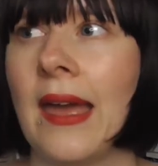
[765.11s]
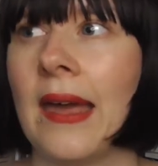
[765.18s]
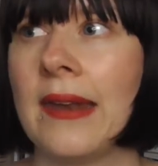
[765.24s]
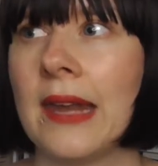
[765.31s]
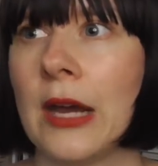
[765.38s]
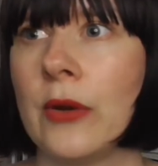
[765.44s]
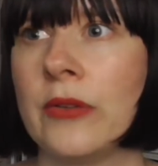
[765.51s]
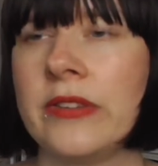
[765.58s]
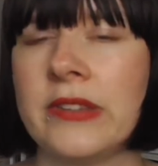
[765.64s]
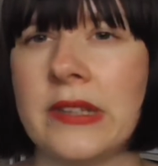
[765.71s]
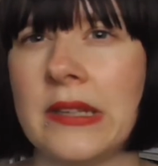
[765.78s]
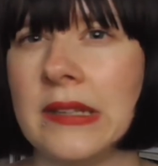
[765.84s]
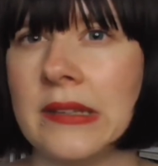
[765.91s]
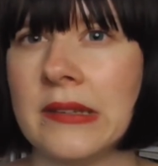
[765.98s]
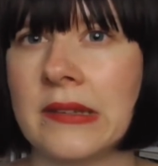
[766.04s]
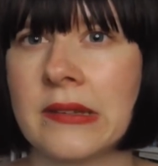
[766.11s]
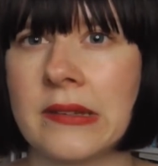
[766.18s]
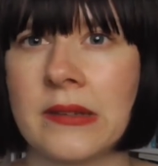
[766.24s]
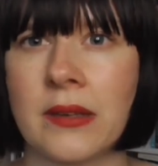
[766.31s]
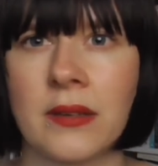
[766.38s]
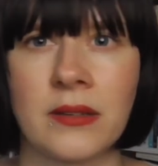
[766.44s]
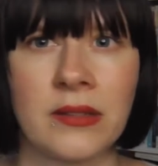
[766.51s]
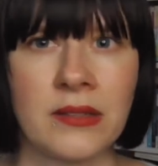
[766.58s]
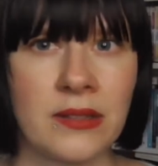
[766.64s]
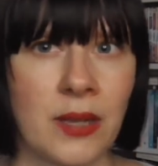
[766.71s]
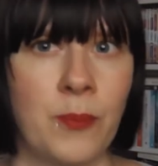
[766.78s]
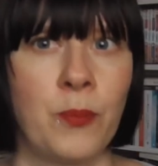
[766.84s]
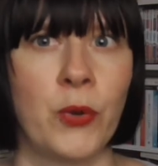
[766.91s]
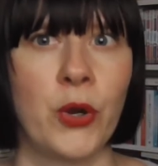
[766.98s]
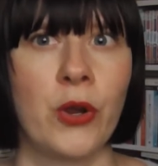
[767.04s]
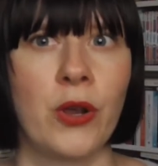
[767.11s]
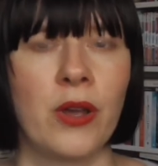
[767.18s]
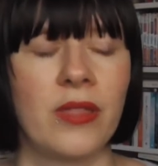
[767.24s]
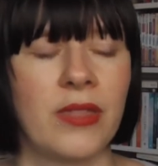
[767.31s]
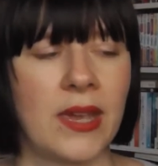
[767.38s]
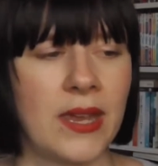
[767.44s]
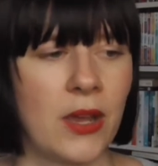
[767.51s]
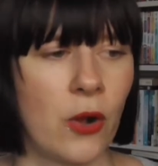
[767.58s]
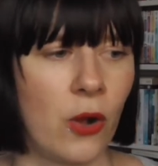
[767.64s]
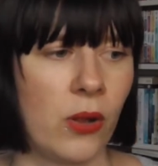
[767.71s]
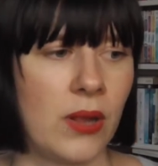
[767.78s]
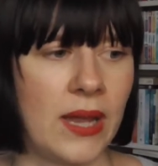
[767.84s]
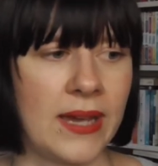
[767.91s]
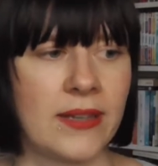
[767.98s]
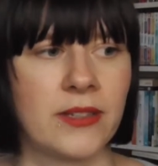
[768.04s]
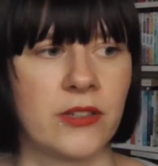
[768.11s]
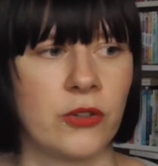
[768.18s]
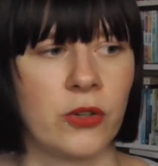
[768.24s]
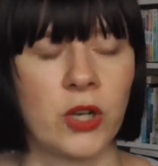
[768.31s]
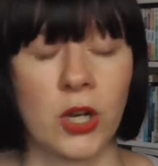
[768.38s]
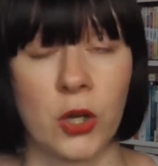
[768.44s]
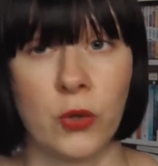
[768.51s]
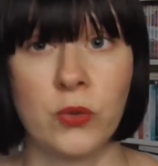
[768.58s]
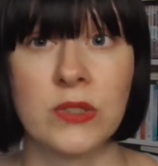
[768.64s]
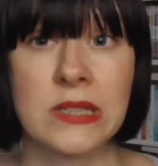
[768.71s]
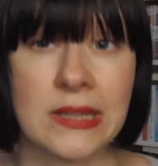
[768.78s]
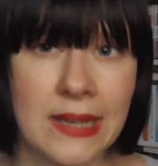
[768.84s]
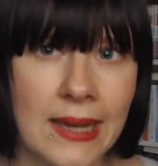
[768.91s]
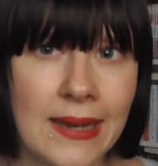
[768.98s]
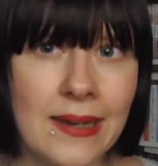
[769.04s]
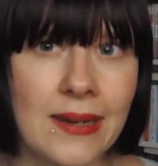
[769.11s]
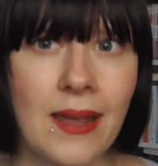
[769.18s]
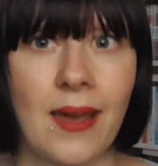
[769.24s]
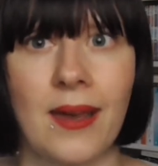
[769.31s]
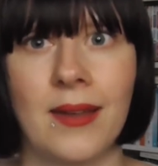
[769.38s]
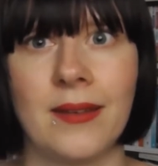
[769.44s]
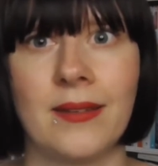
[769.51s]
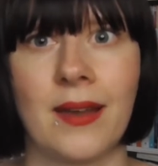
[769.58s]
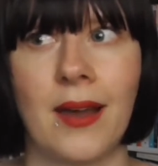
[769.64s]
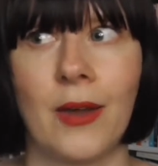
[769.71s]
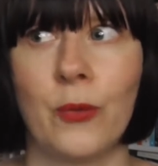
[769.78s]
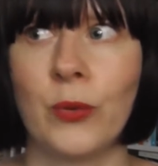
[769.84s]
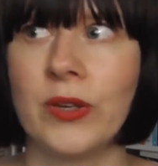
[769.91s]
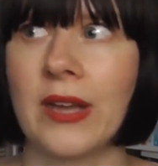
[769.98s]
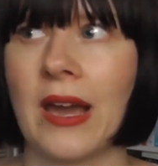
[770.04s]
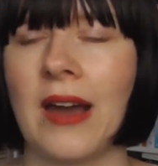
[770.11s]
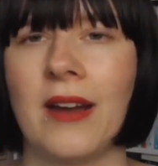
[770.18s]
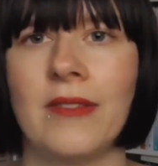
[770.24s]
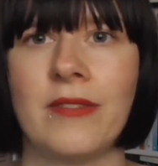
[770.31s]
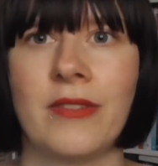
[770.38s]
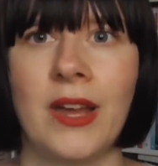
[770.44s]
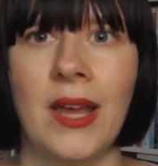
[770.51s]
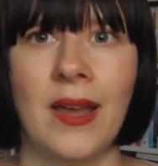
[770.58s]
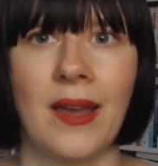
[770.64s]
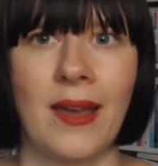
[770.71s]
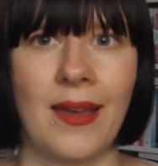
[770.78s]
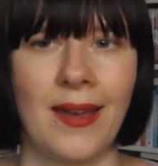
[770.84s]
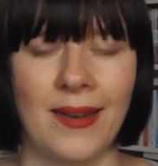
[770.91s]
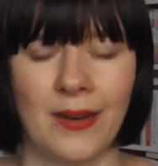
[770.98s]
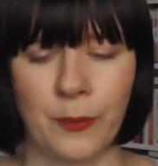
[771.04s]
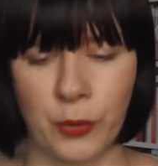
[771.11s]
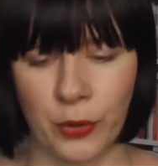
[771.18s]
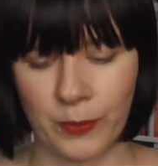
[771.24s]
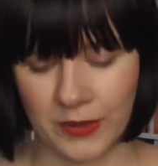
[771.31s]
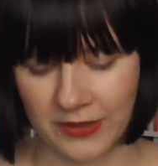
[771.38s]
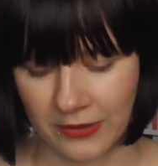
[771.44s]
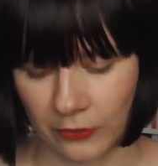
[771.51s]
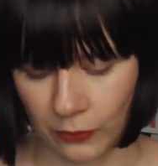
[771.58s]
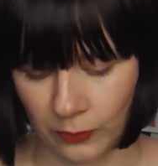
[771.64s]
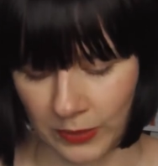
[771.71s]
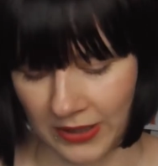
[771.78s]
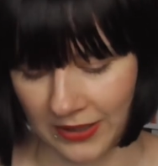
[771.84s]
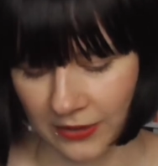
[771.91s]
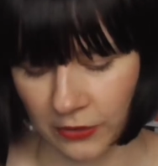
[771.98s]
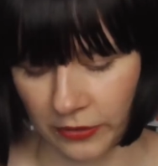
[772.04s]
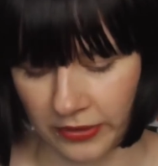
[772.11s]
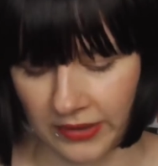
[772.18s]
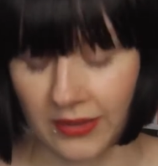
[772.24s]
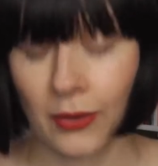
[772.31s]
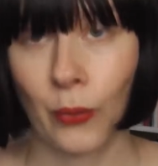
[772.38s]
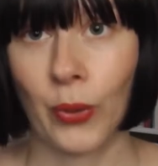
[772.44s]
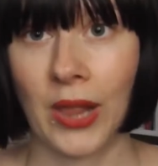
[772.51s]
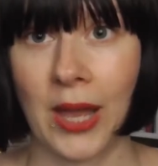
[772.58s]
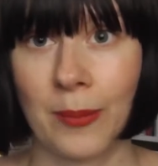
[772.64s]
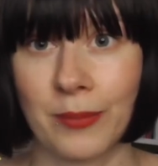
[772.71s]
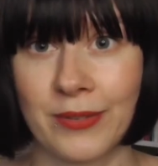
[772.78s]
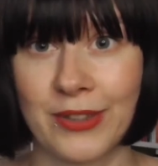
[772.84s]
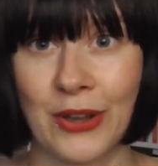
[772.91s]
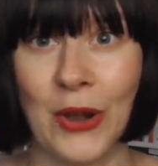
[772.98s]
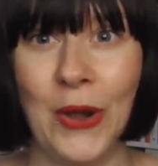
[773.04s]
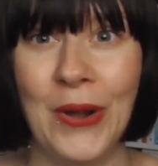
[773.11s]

And now since December, they all had to close again, and I would have an appointment soon, but I don't think that will happen, so